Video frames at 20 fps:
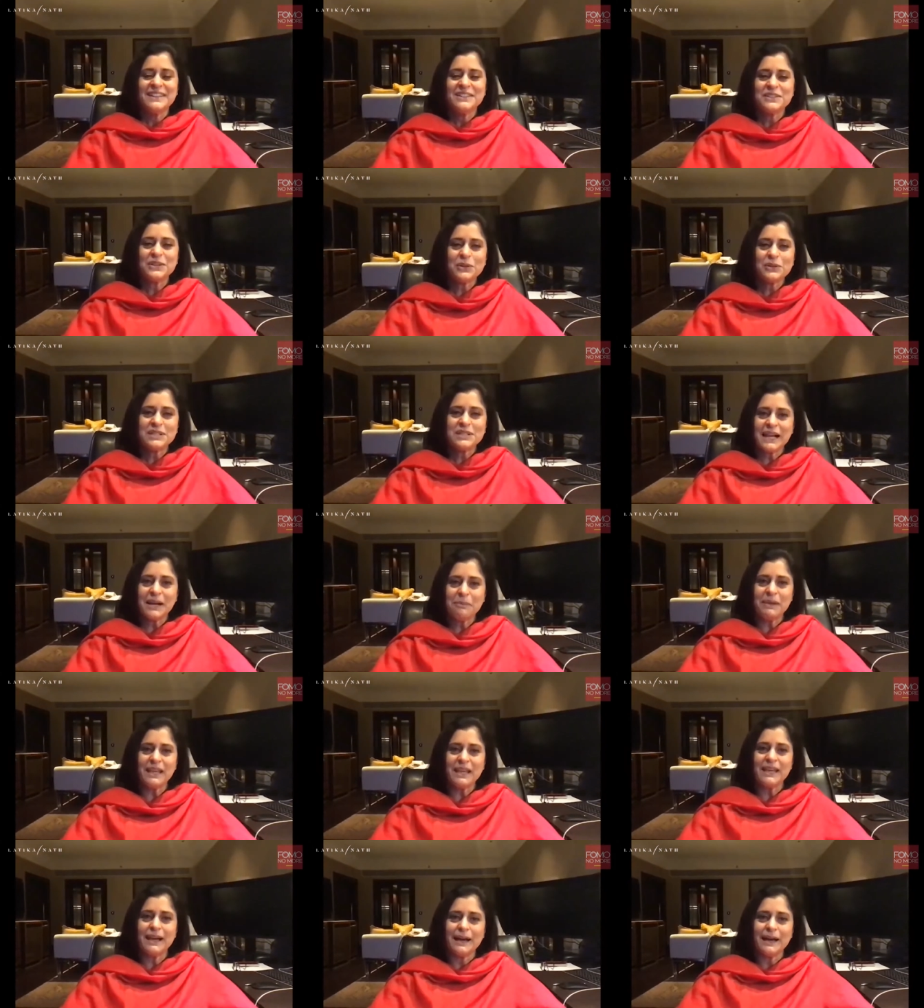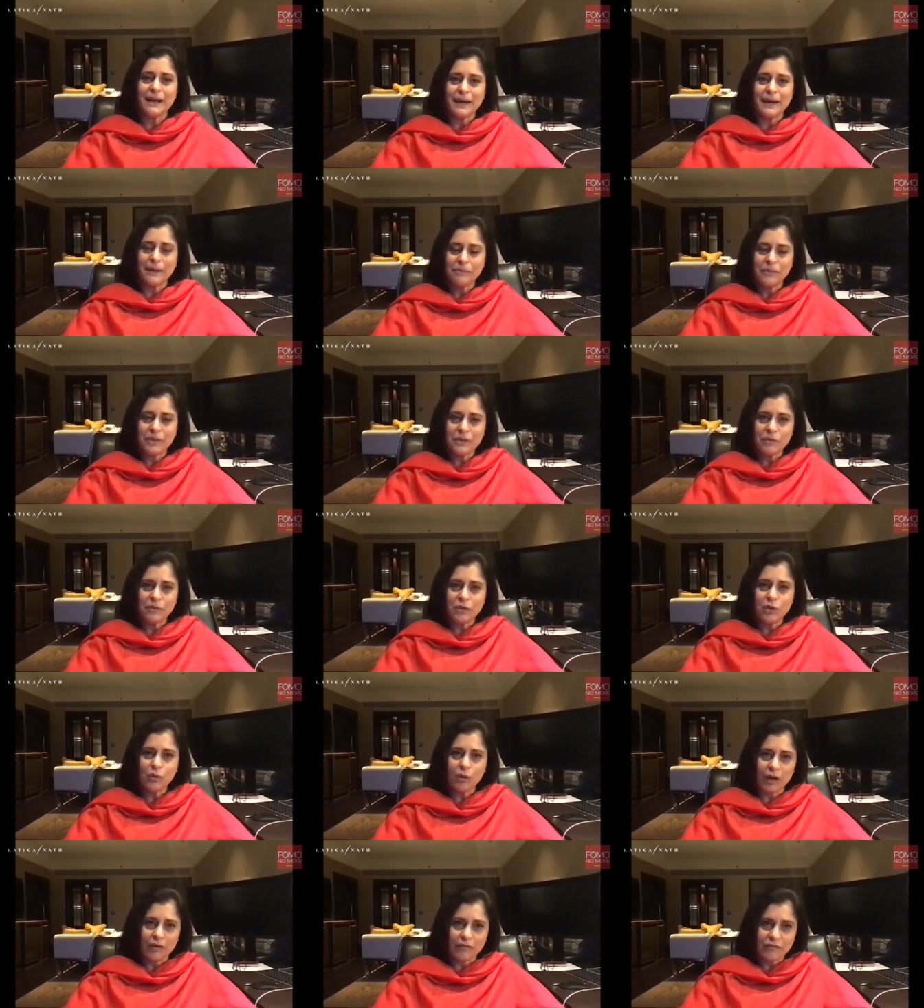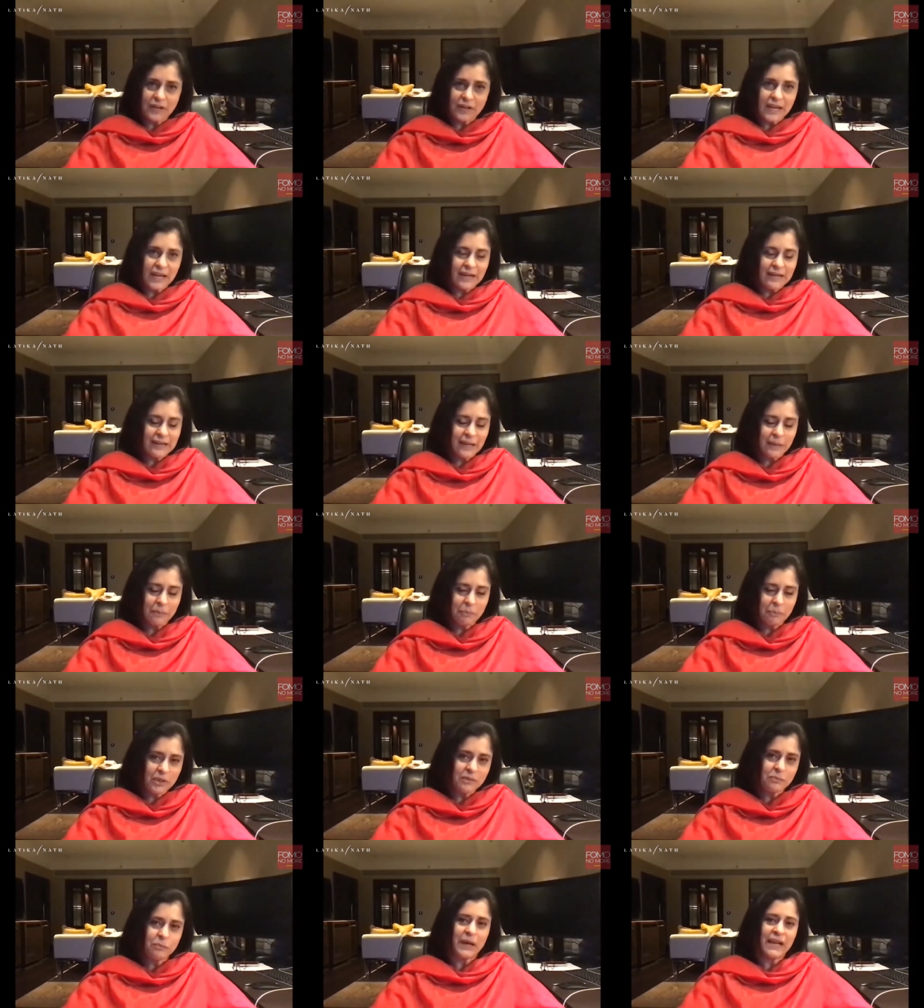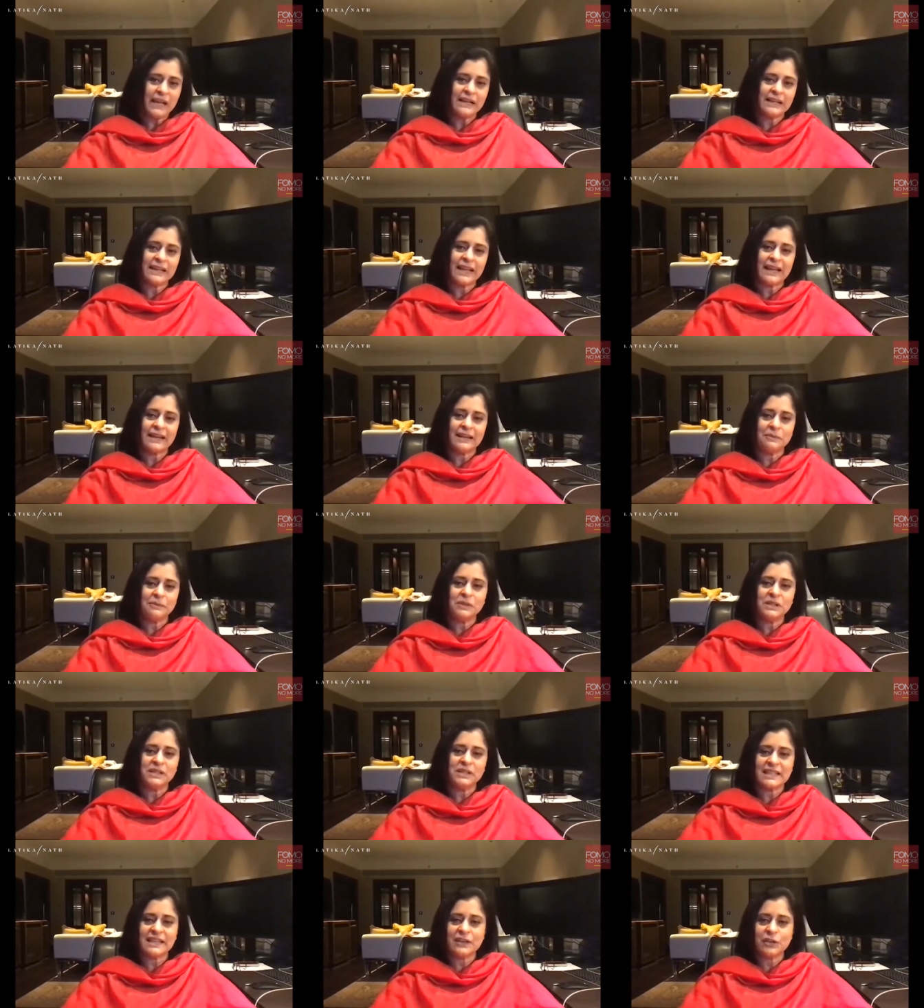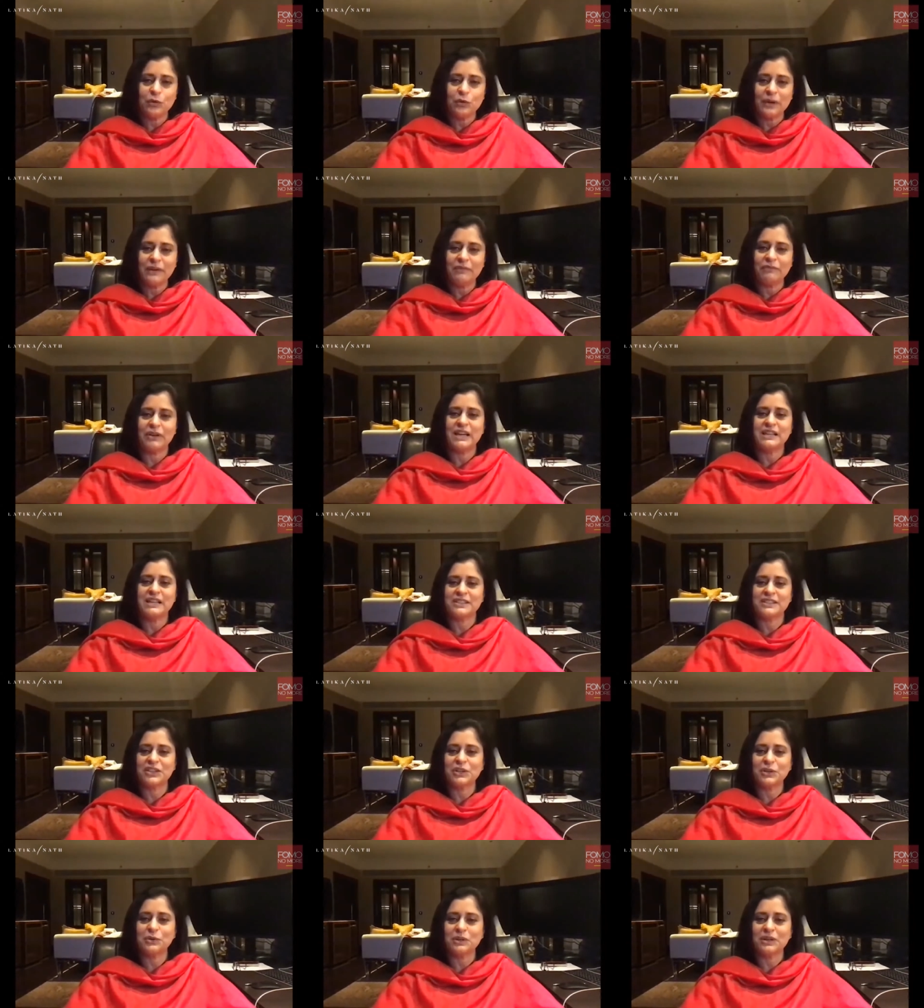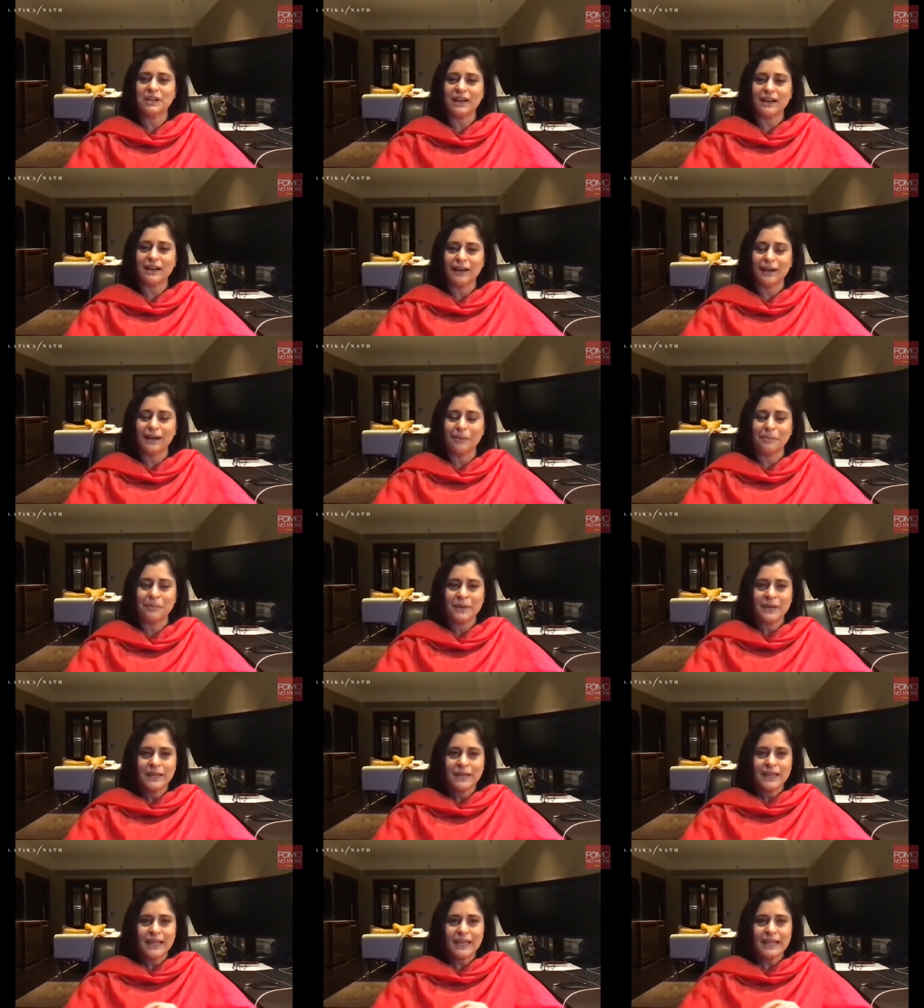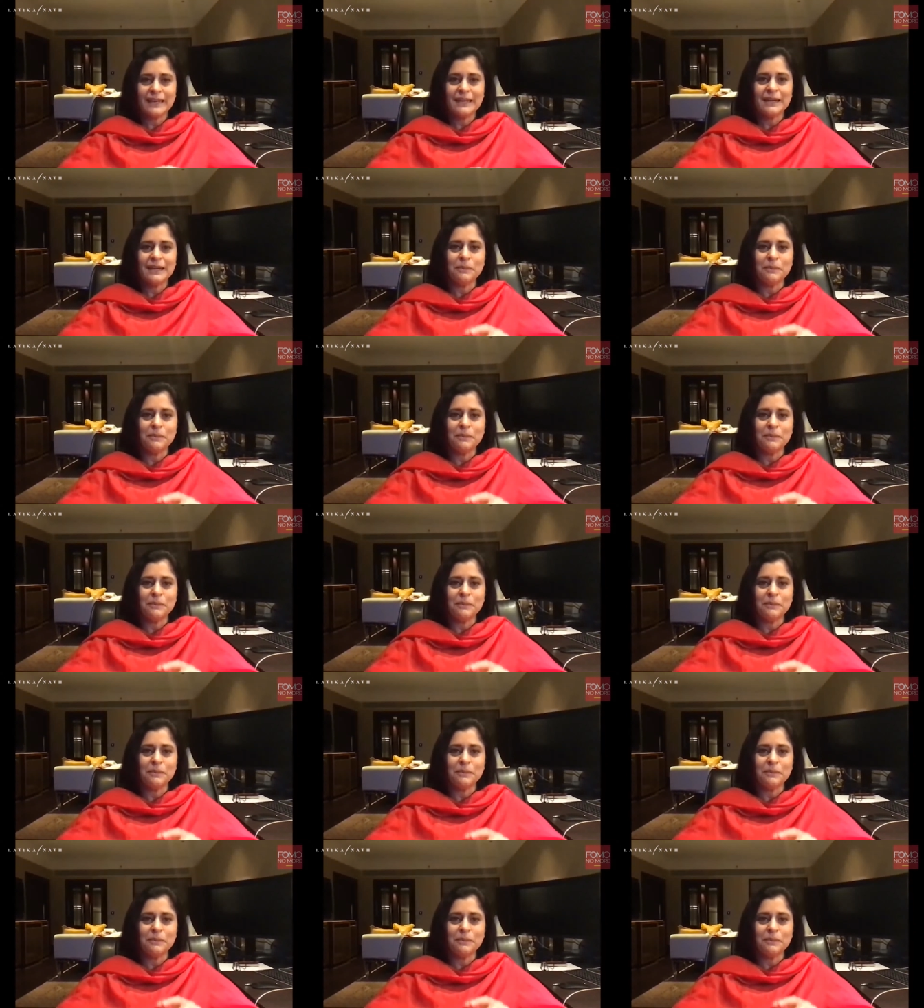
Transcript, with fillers: So tell me, um, you often end up with wild animals that you have rescued um, in an